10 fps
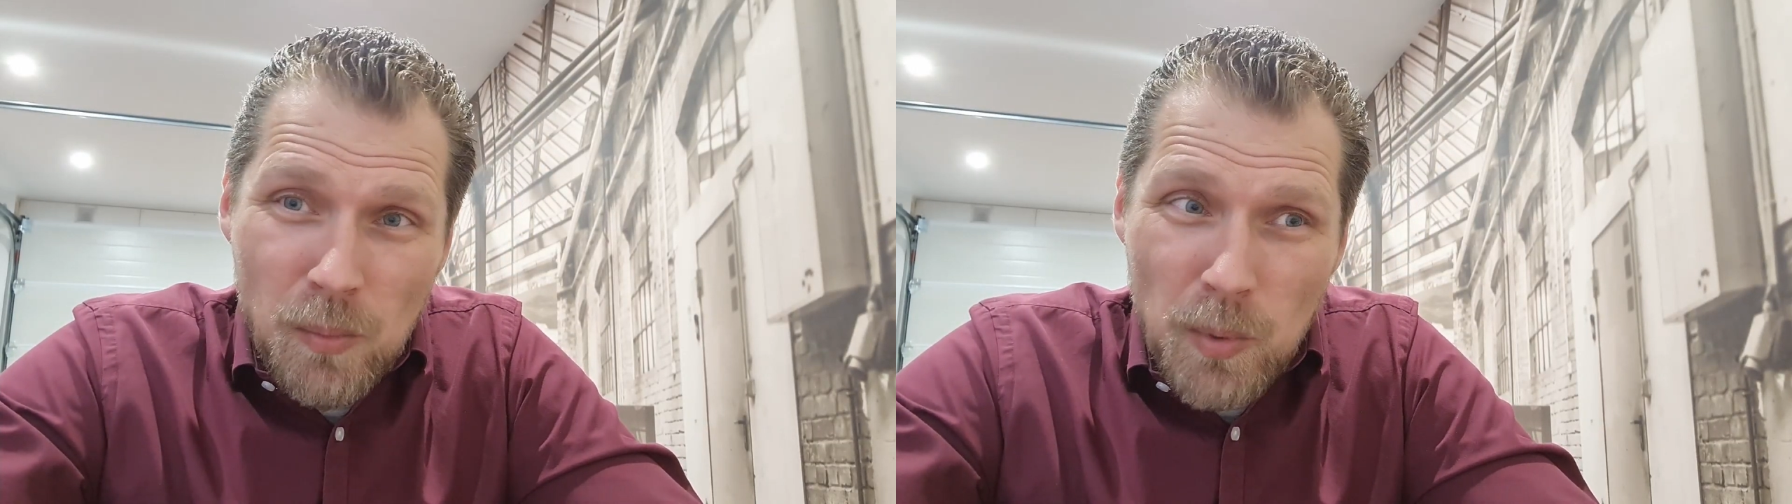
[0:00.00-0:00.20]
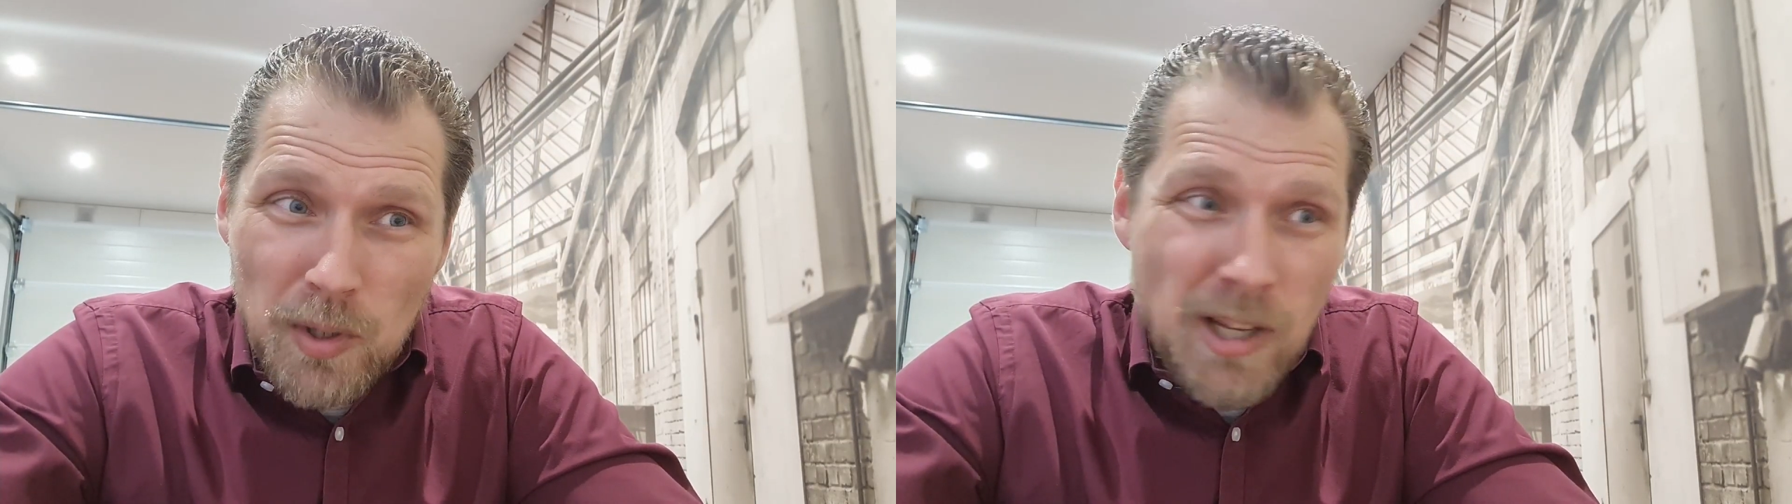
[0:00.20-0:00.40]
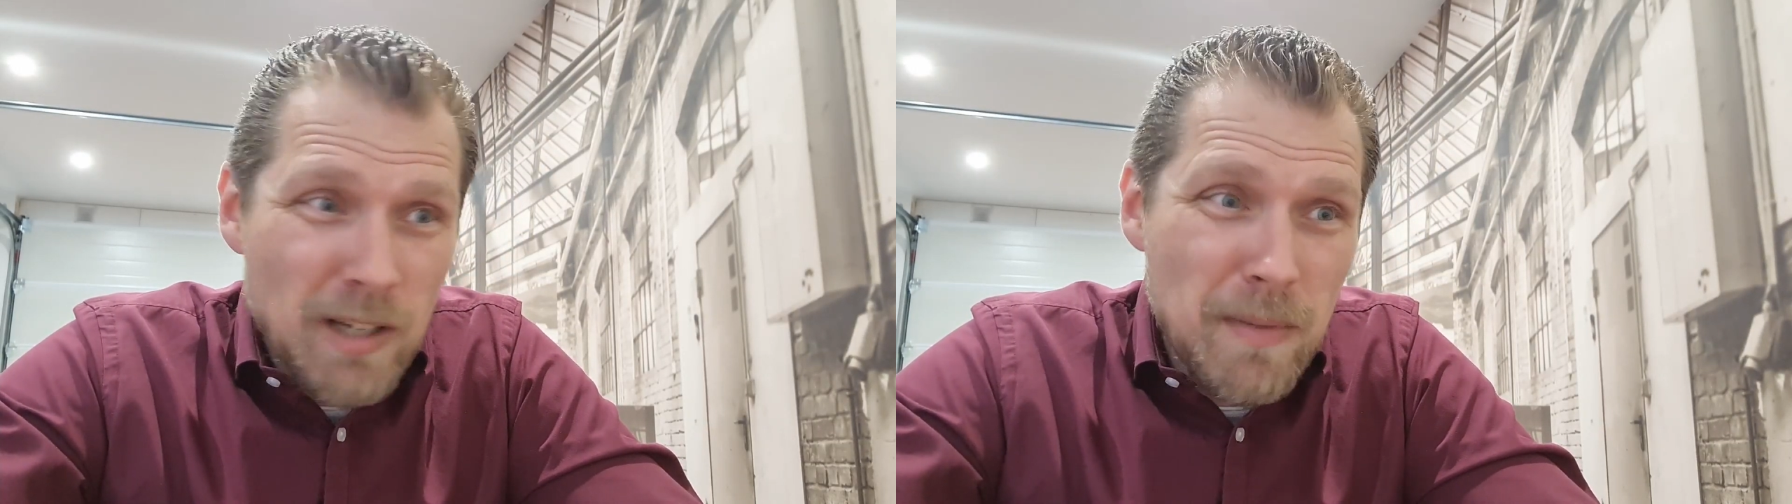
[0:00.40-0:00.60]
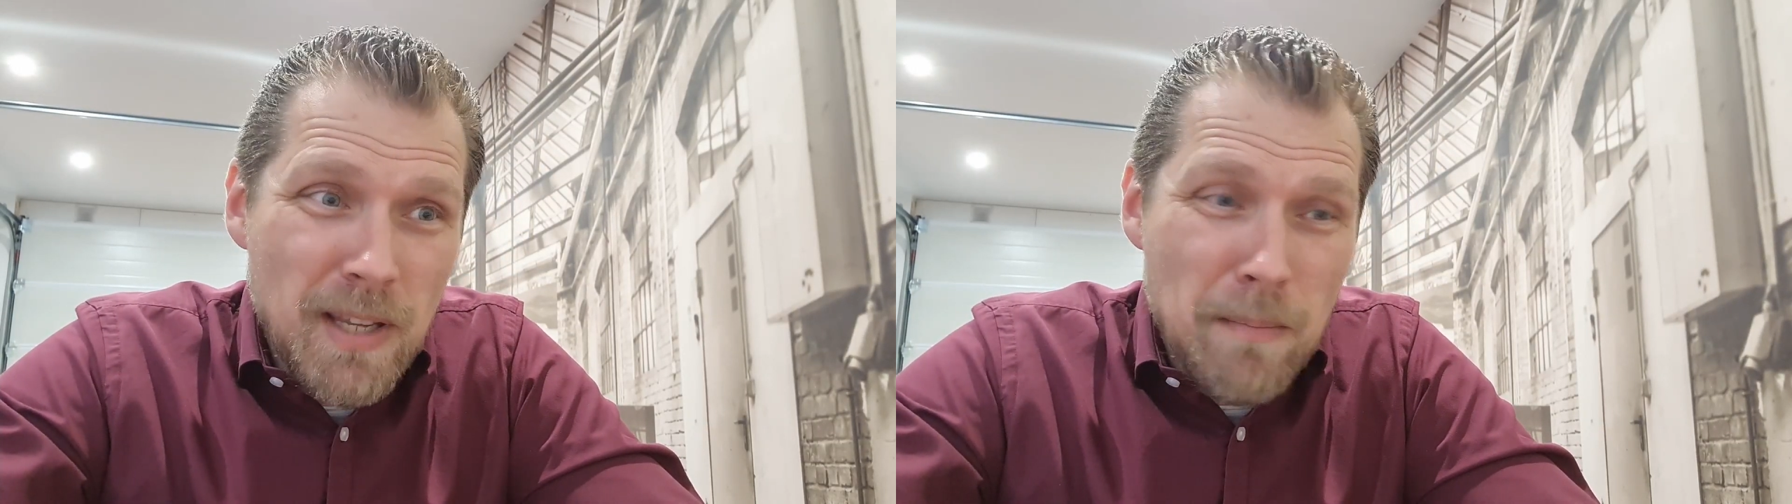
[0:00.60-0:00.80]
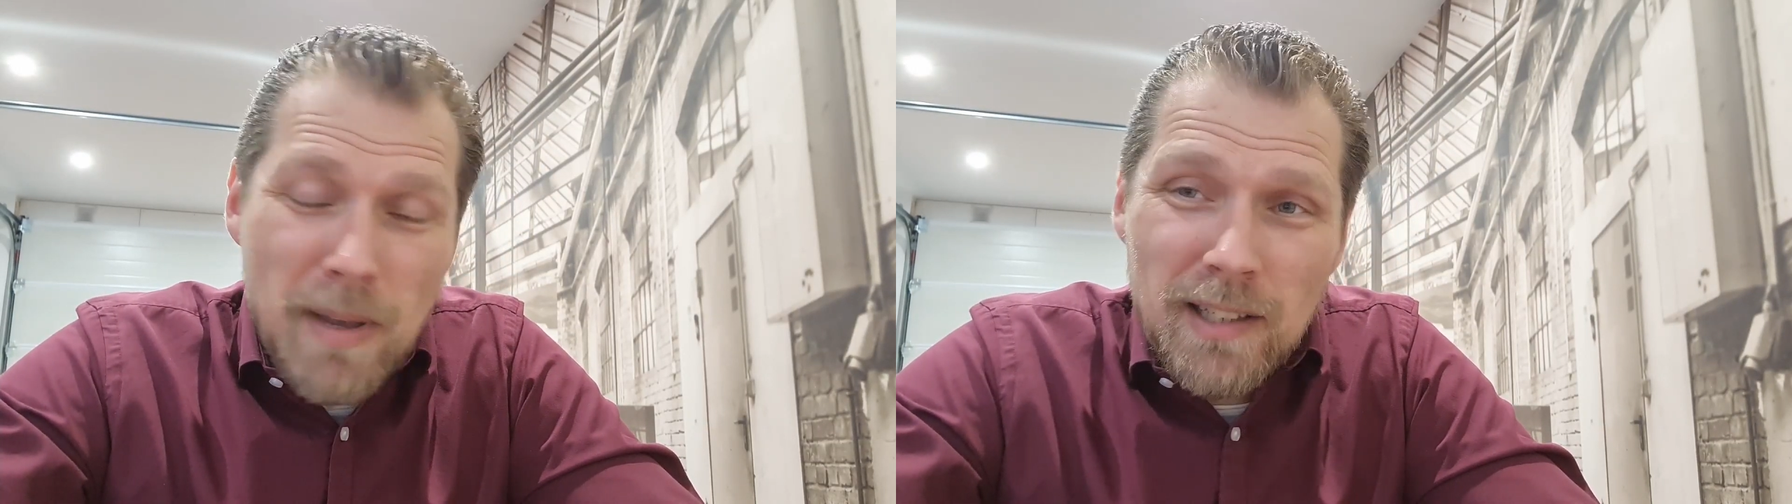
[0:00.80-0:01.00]
will not be
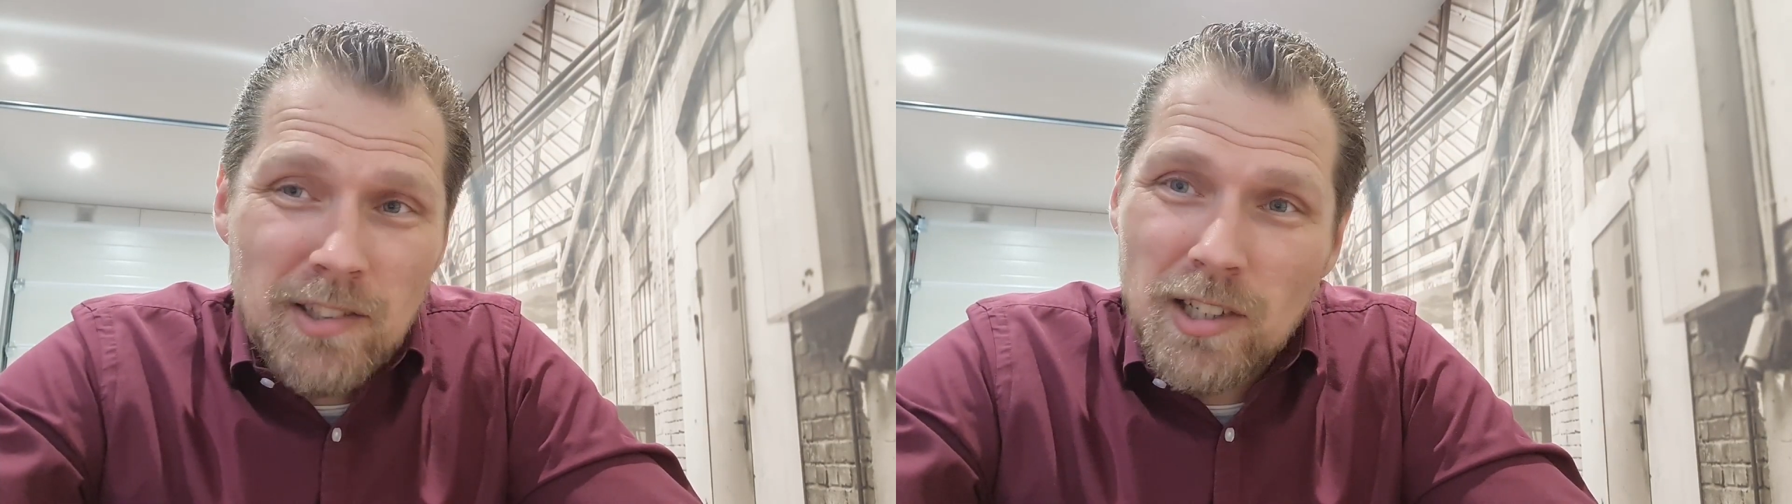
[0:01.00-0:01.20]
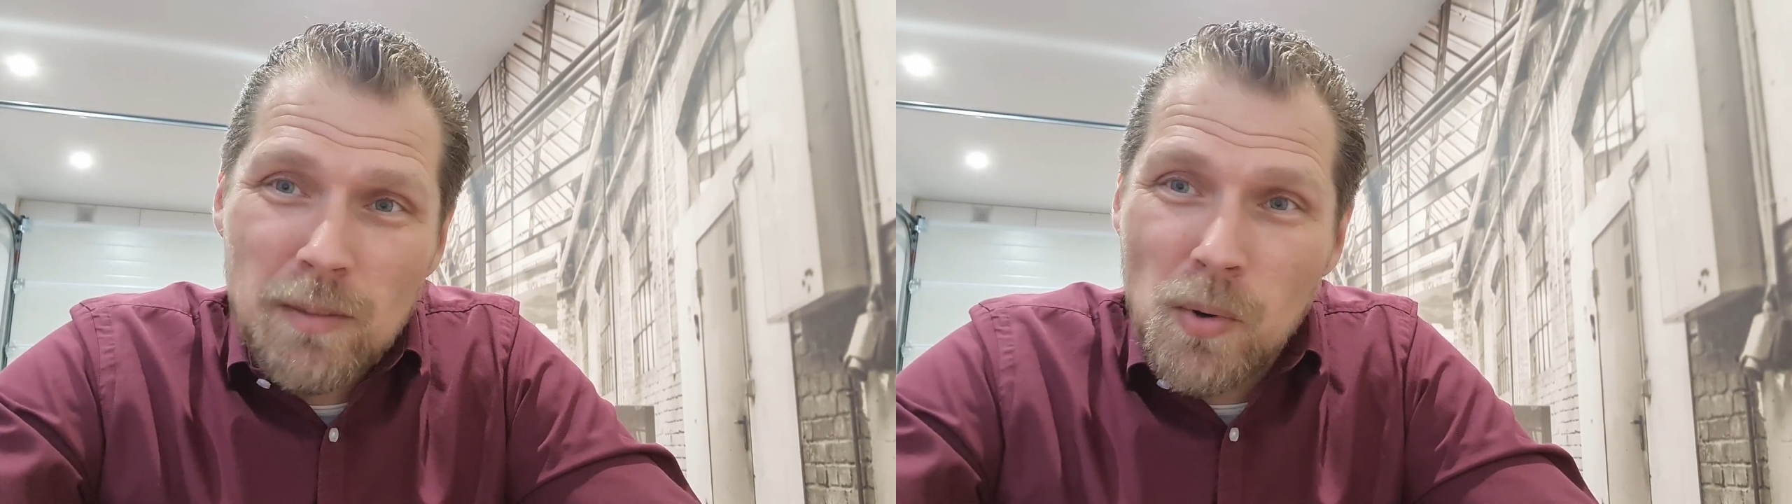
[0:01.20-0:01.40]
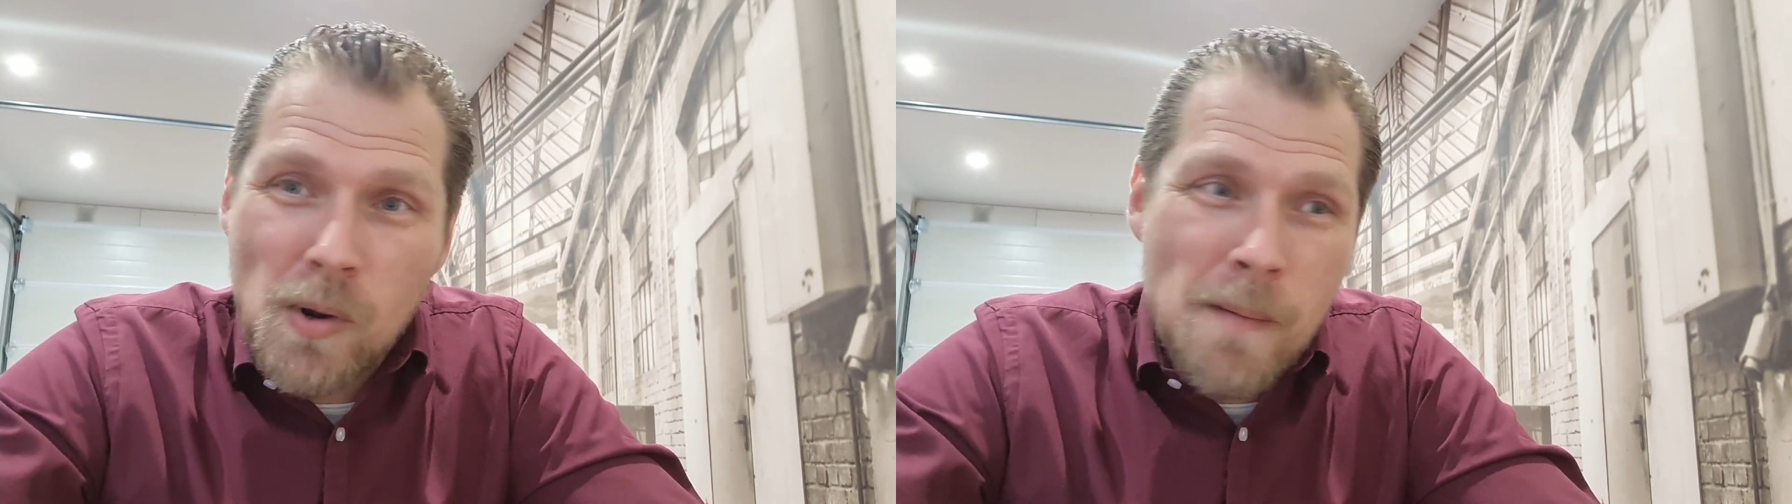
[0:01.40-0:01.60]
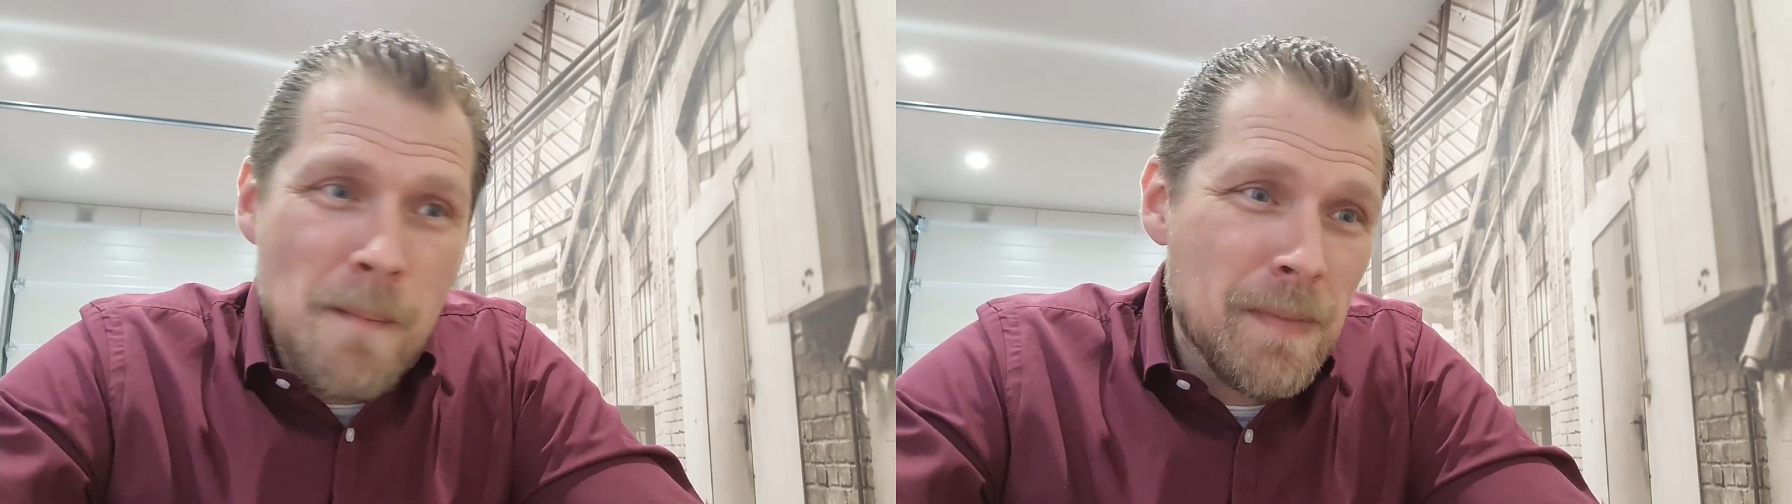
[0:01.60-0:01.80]
in balance anymore,